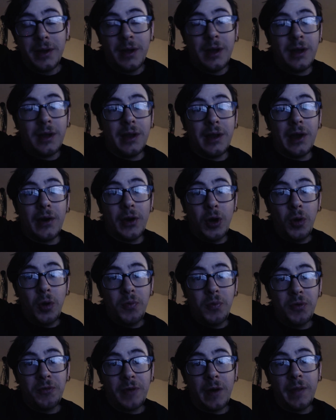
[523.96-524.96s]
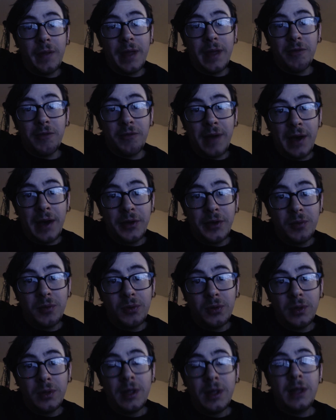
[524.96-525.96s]
Now, I hope you found that
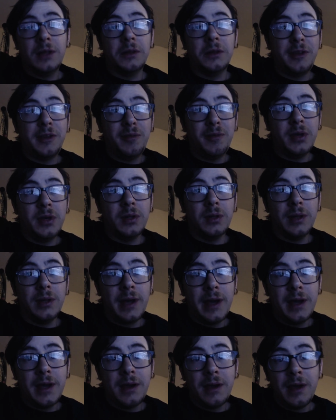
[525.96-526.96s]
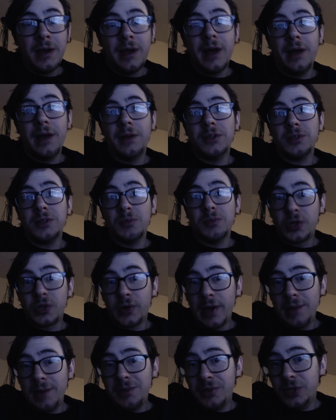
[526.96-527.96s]
valuable. Leave me a like and
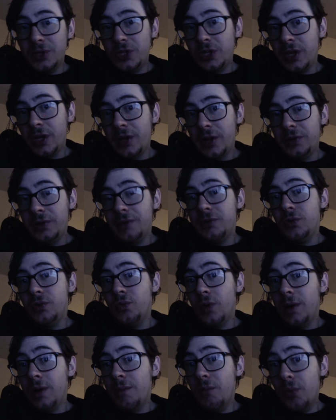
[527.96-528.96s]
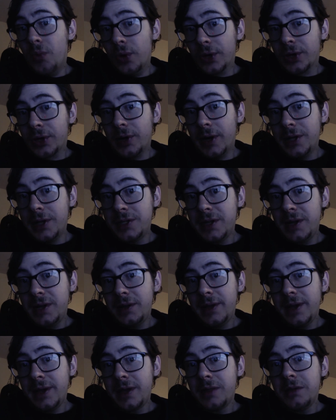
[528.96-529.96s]
subscribe to the channel if you want more content
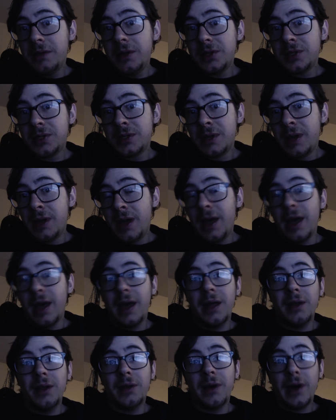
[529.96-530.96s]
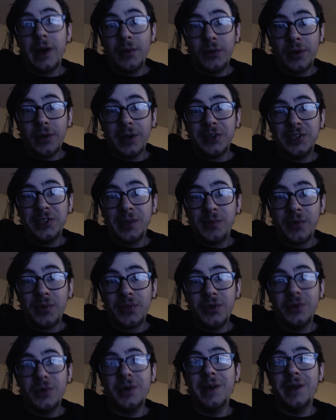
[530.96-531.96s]
like this, and I will catch up with
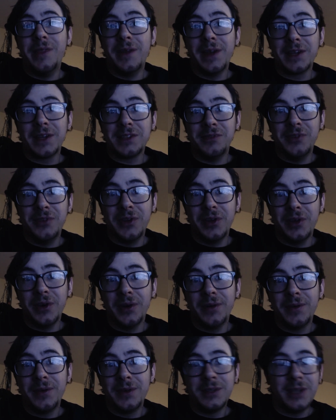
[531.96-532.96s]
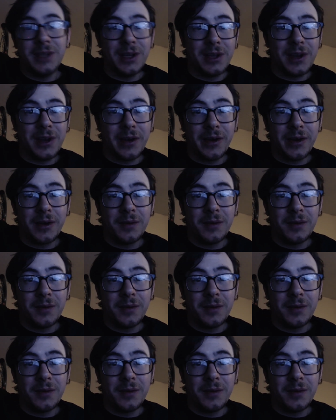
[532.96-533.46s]
you in the next video. Take care.